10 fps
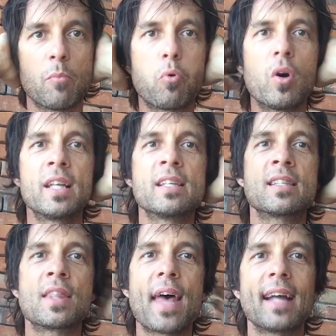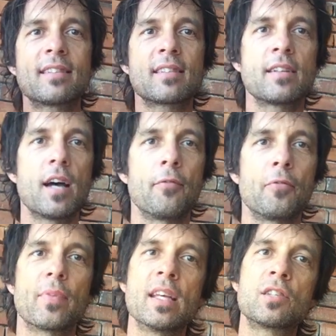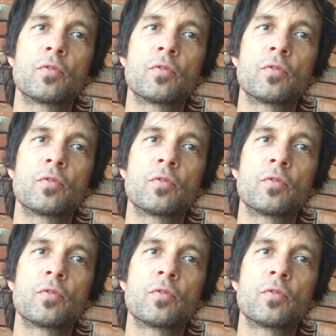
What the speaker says: The point is, that's enough.